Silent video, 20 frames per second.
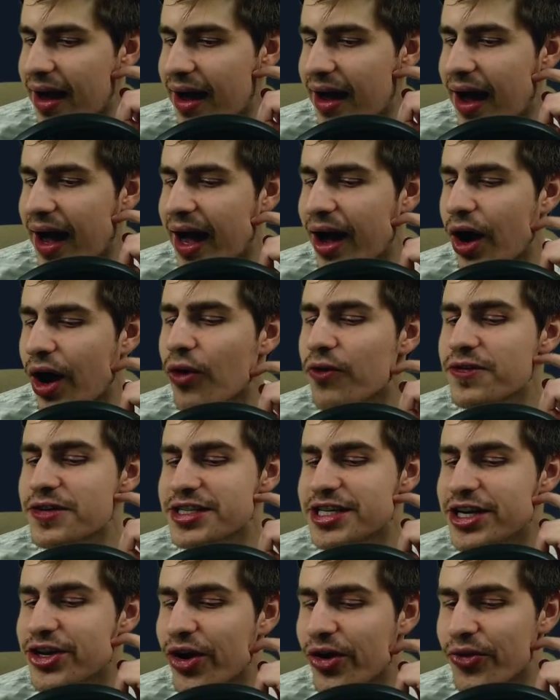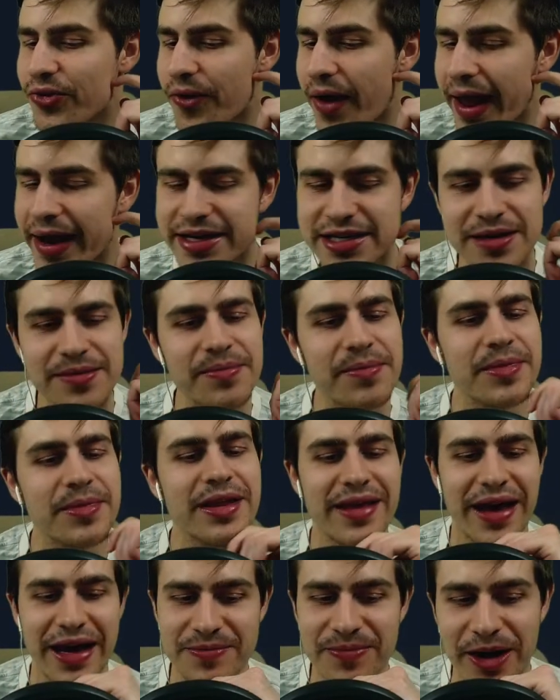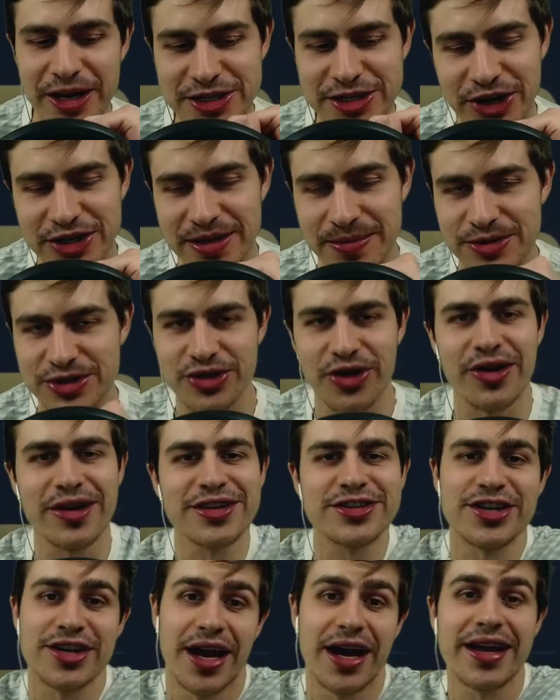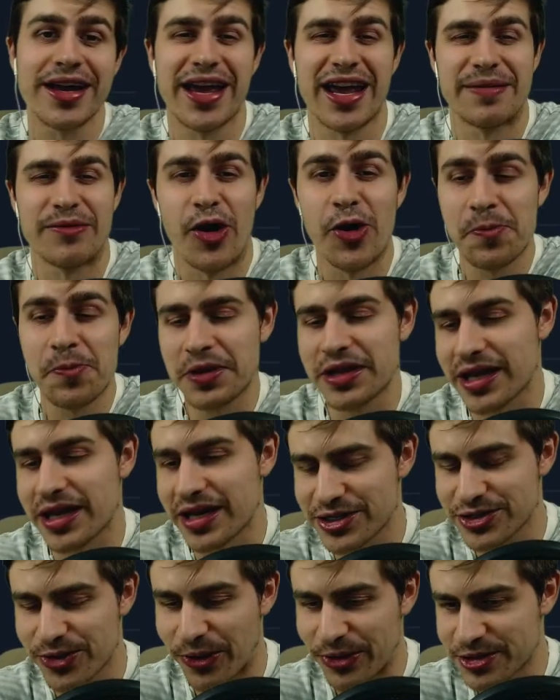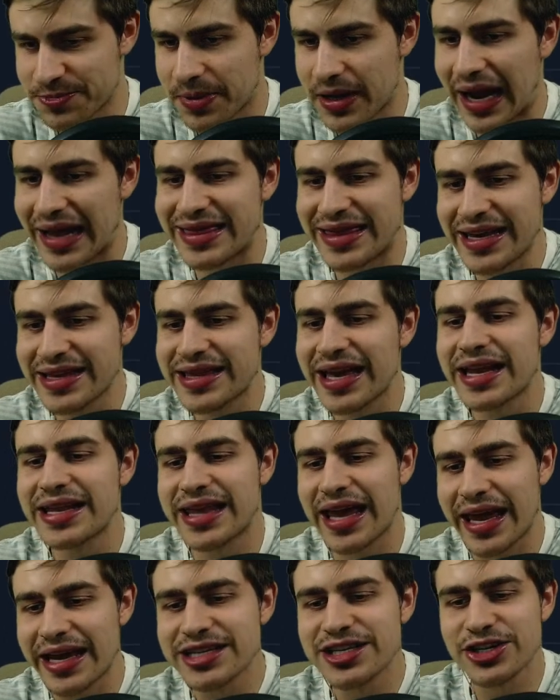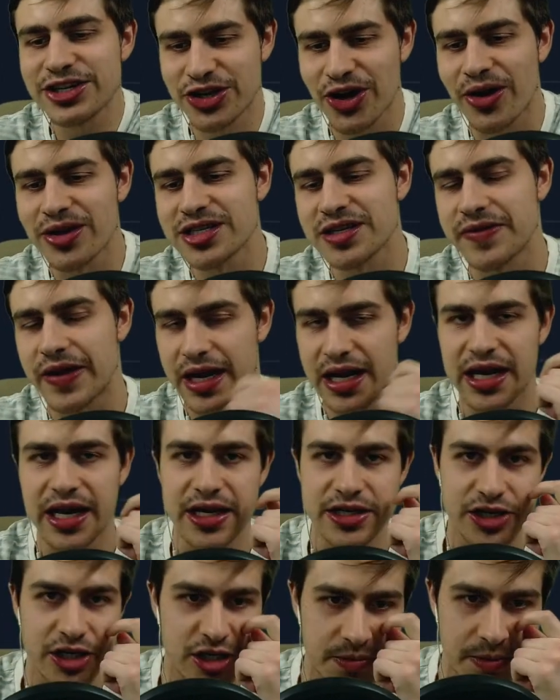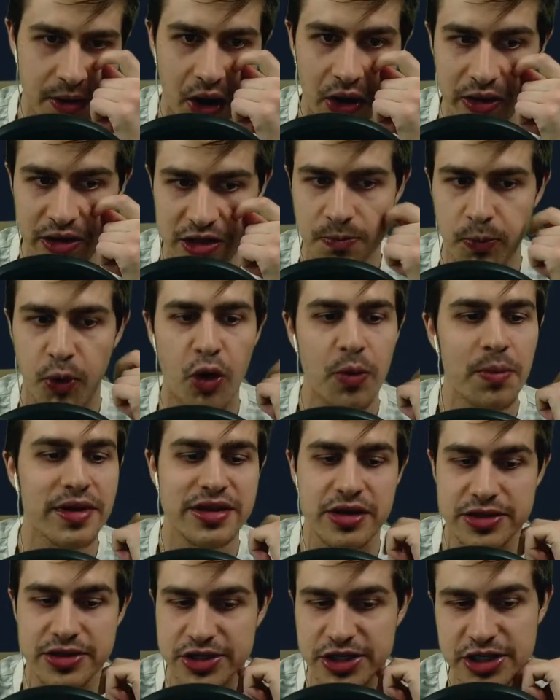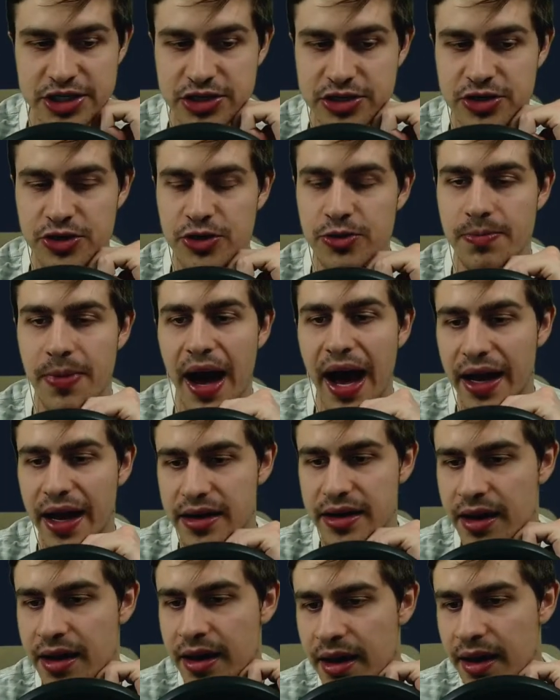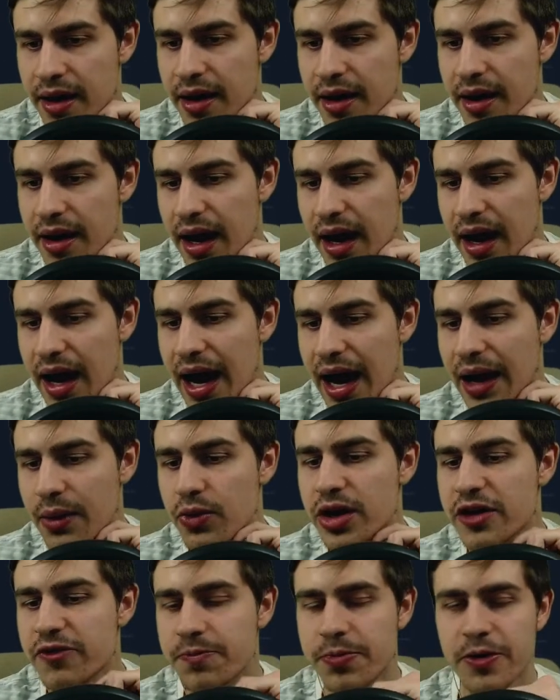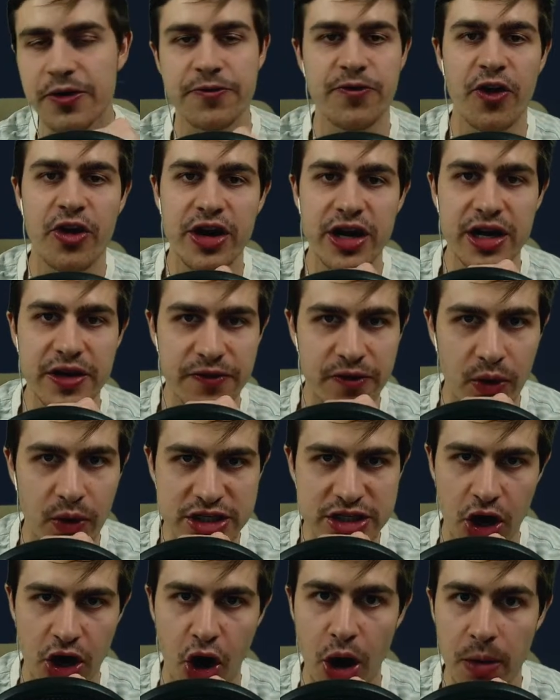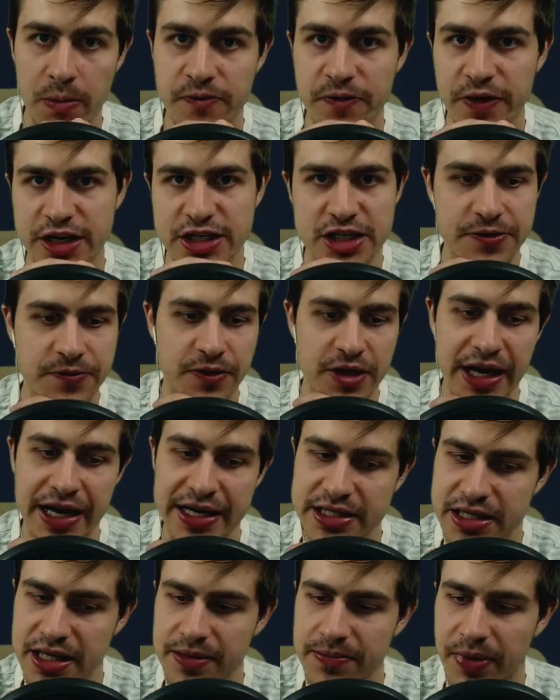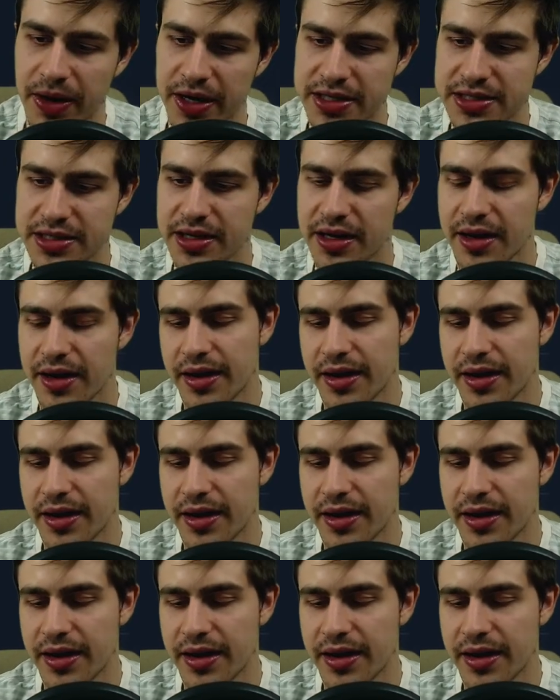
I obviously don't rate him that much because I'm starting Solanke and I'm hoping that he scores. But I think that there is a chance of a clean sheet, to be honest. Bournemouth are just too bad. I would have preferred it if it was a home fixture for Leicester, but